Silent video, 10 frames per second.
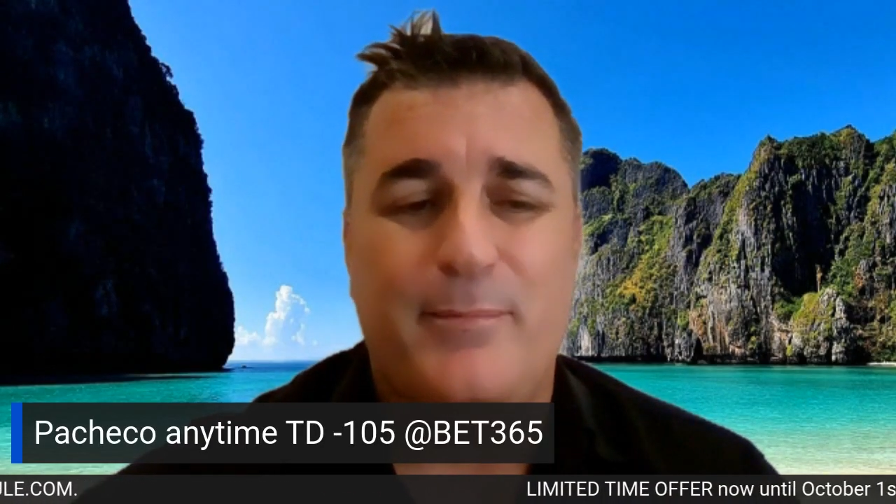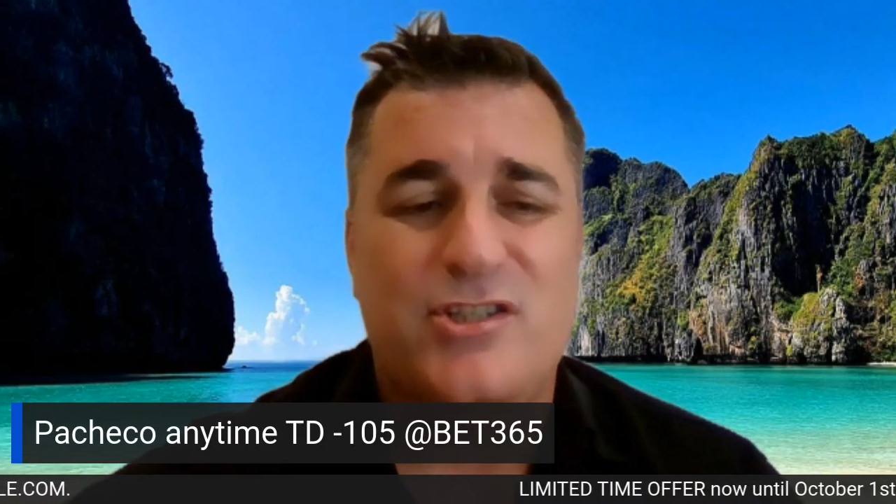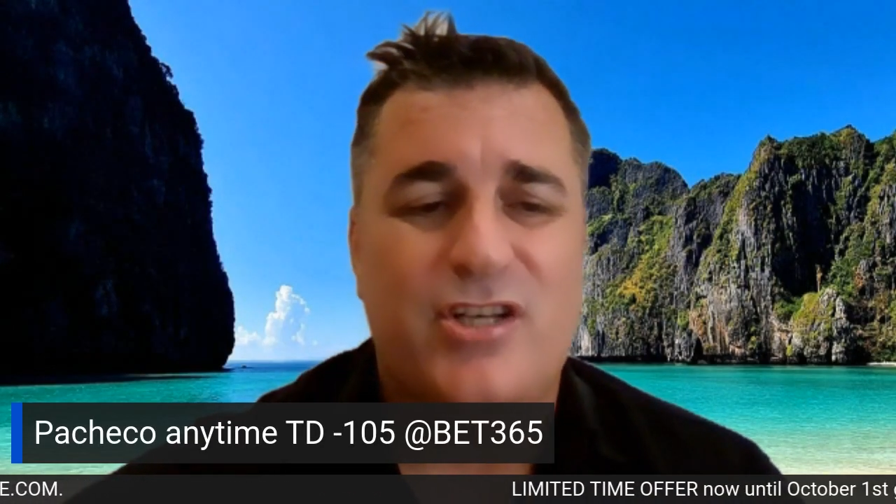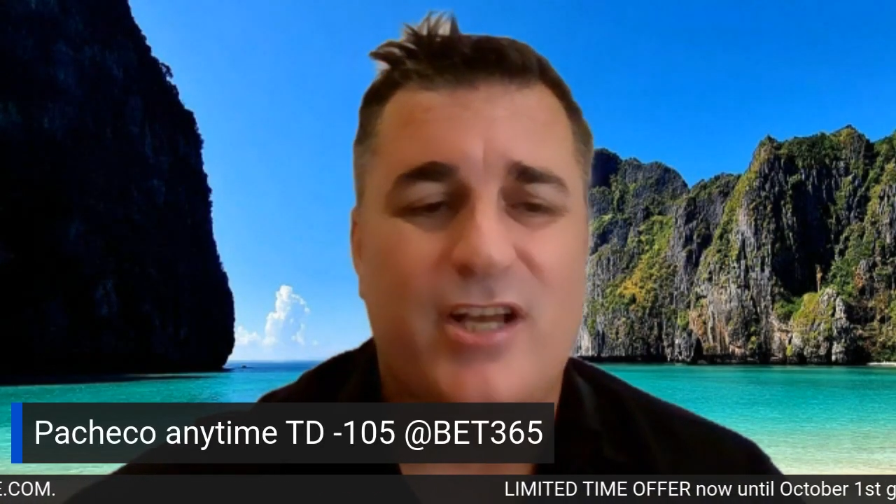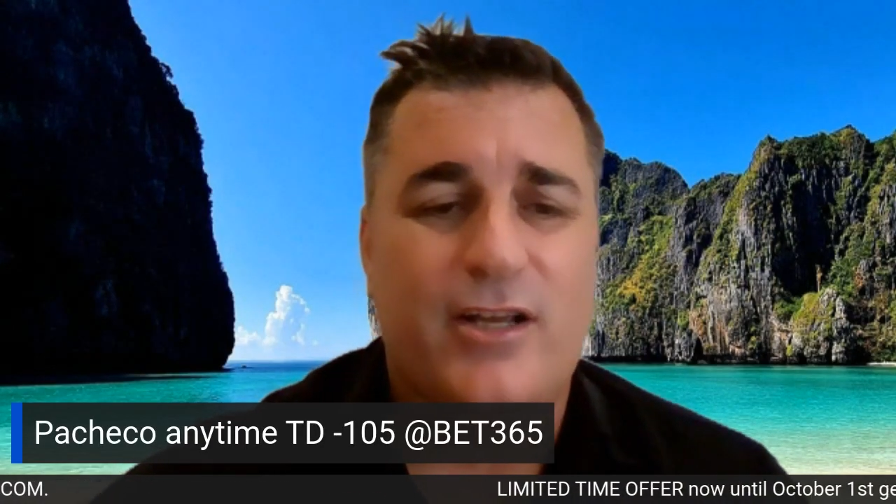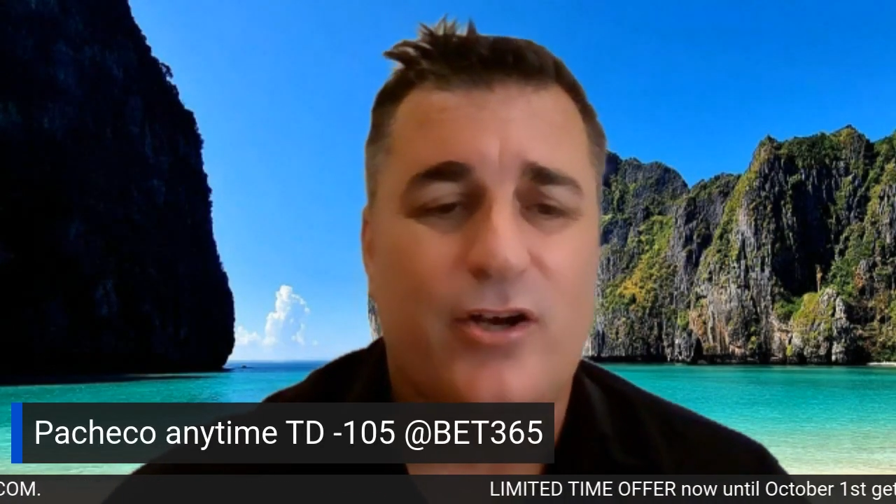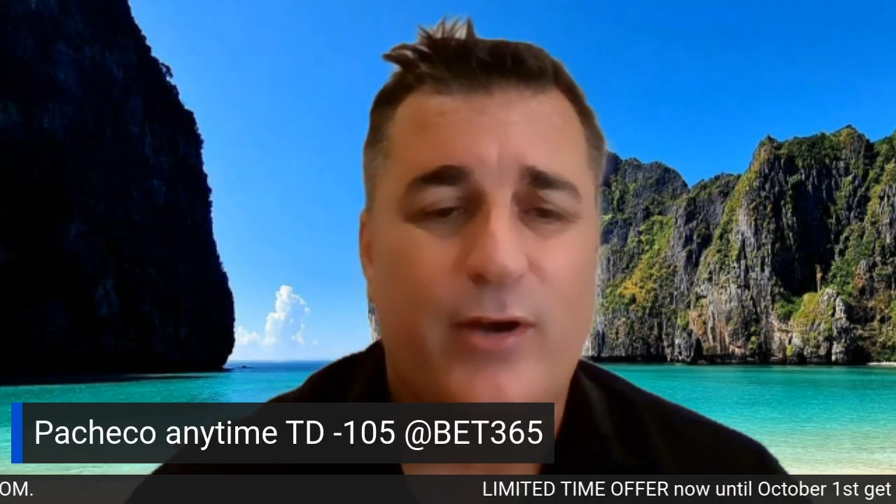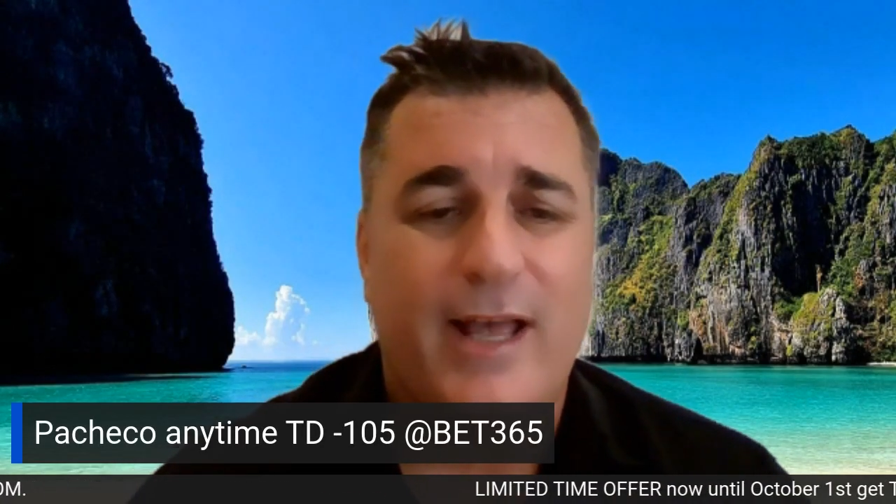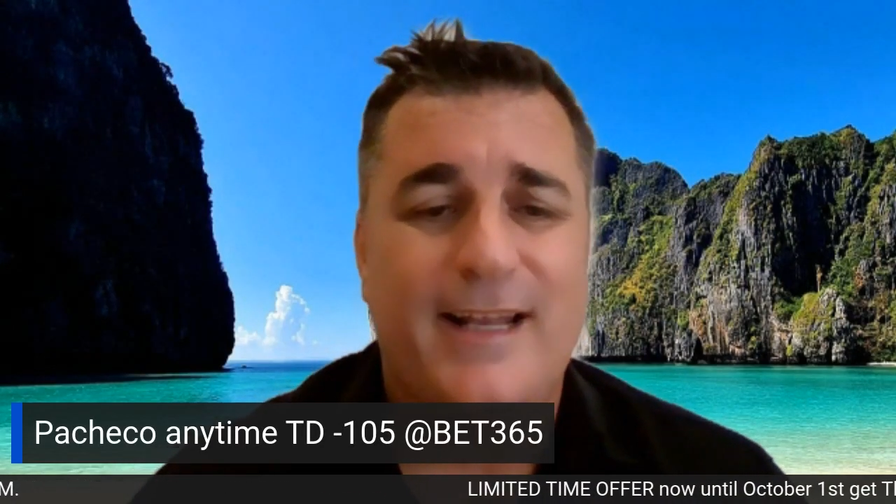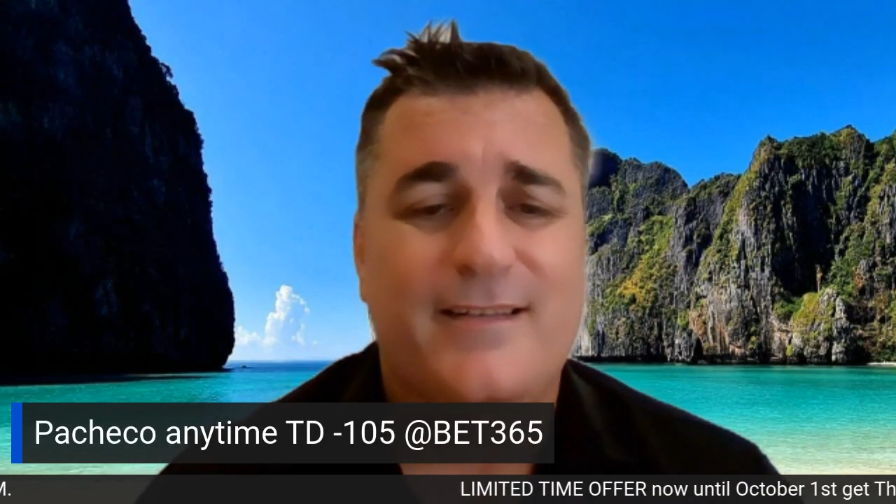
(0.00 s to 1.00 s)
Pacheco
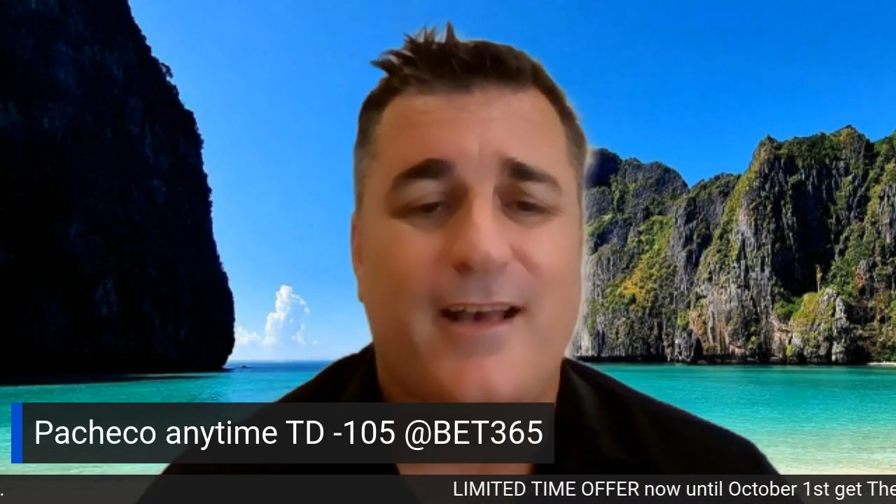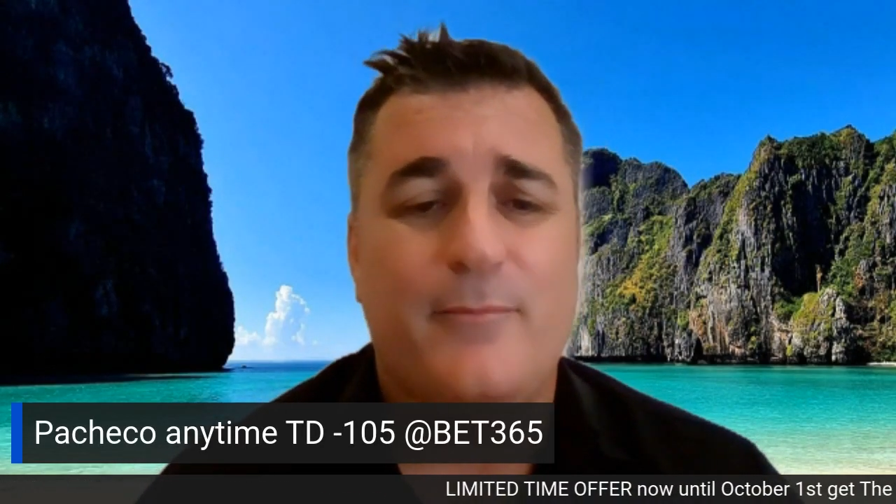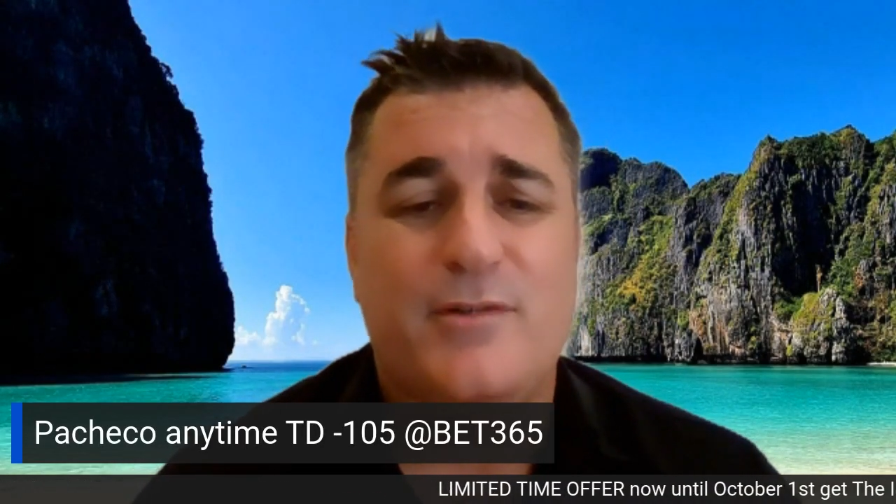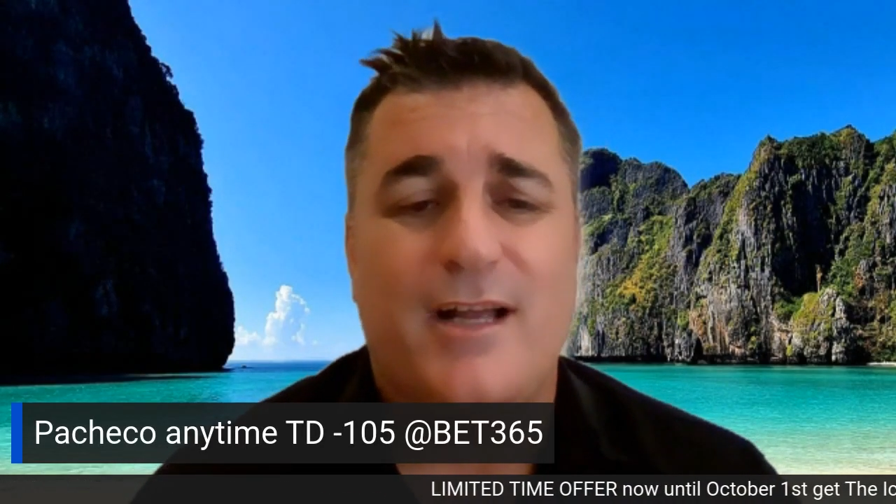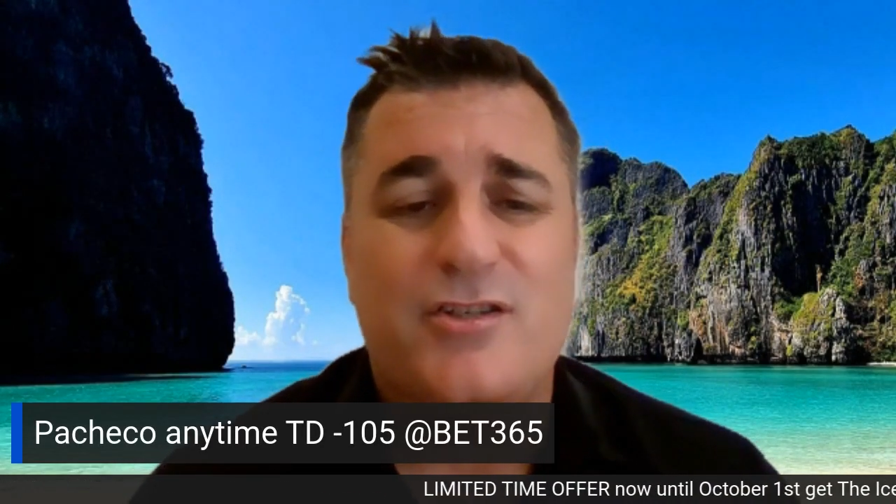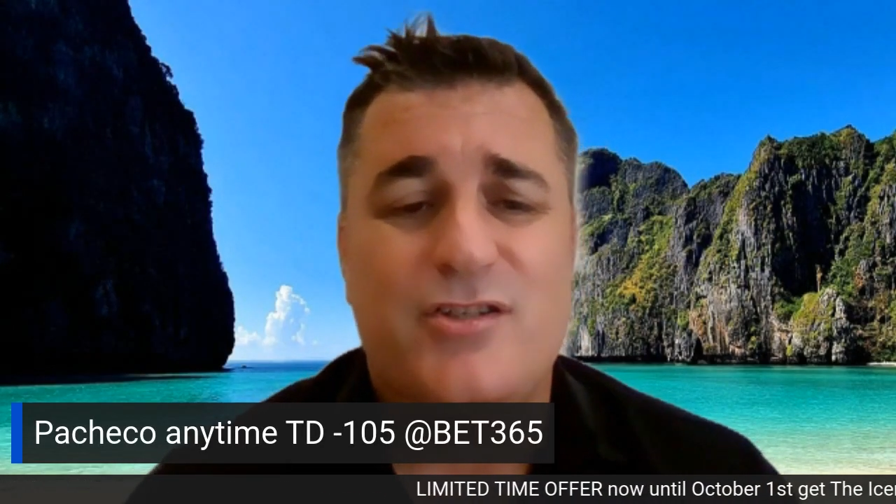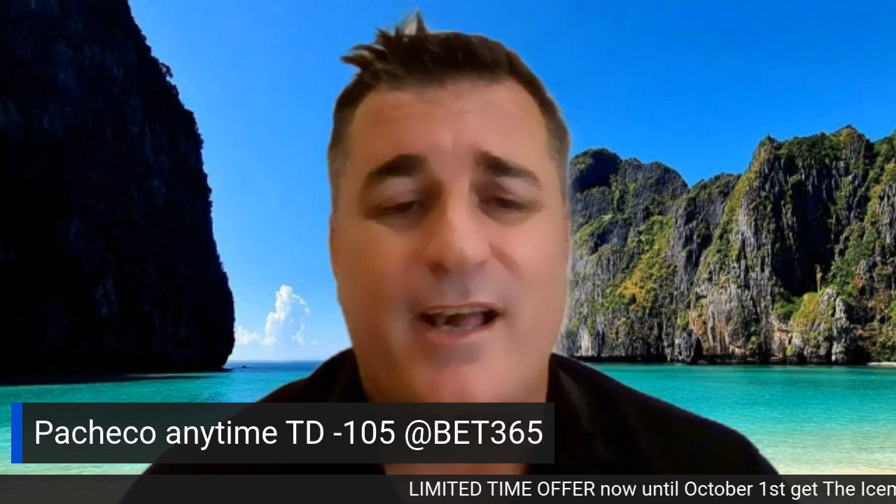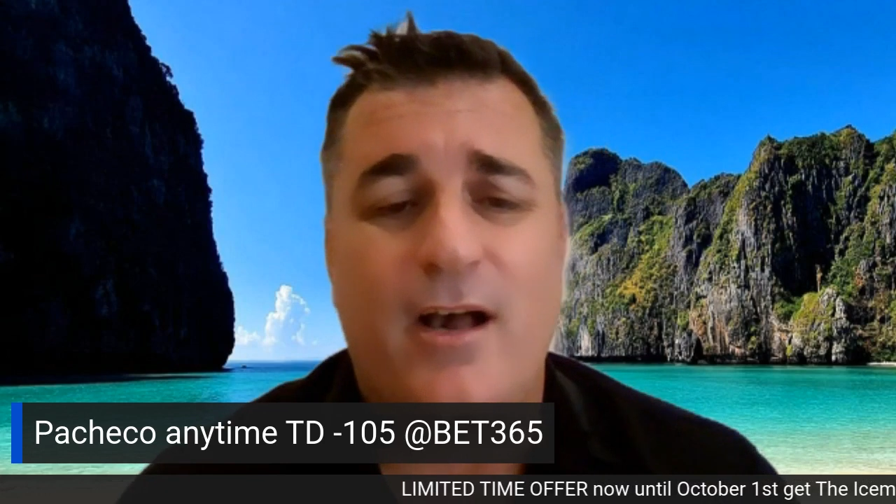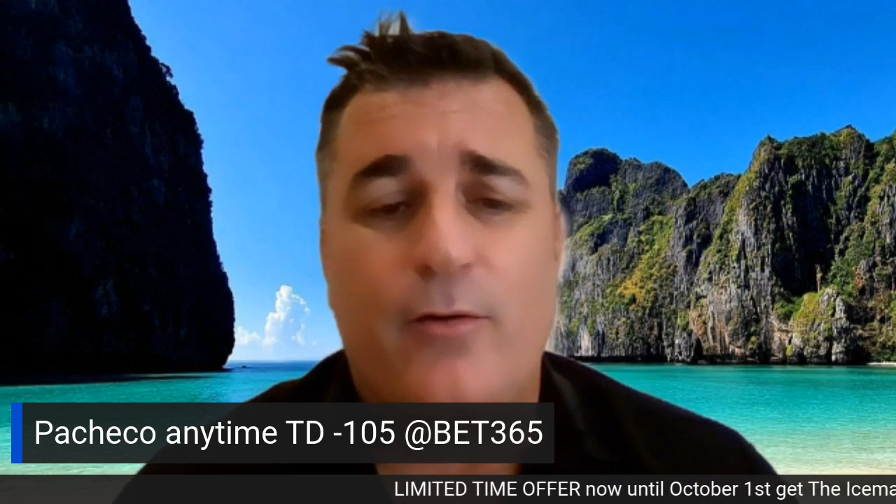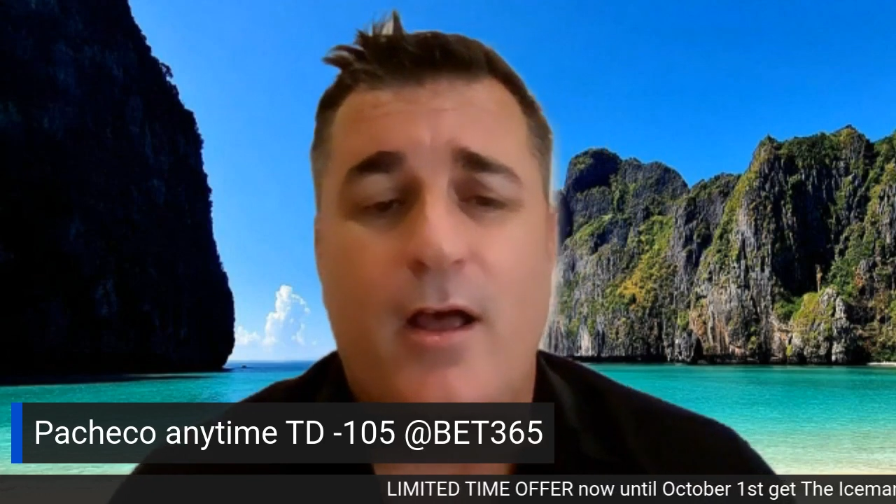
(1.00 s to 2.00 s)
anytime
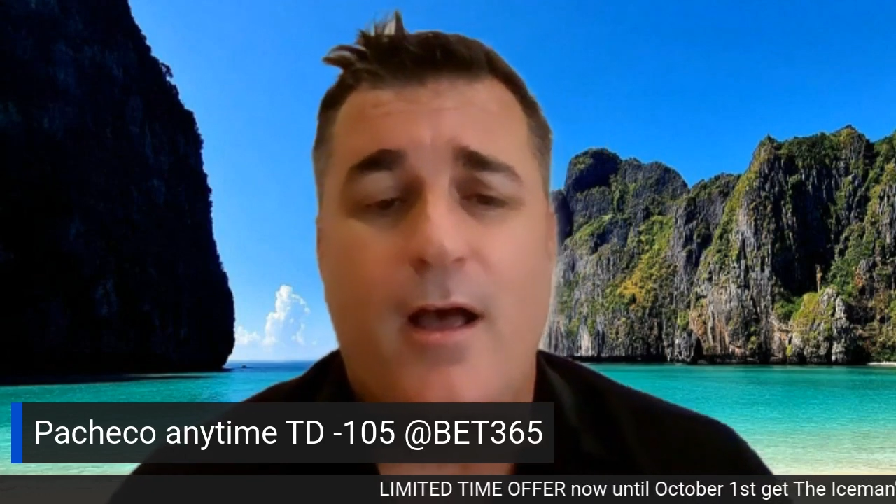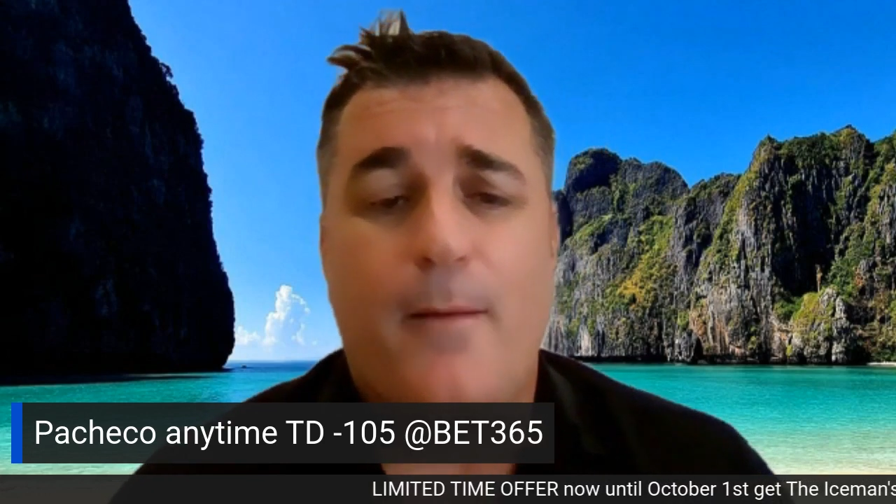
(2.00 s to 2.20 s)
touchdown,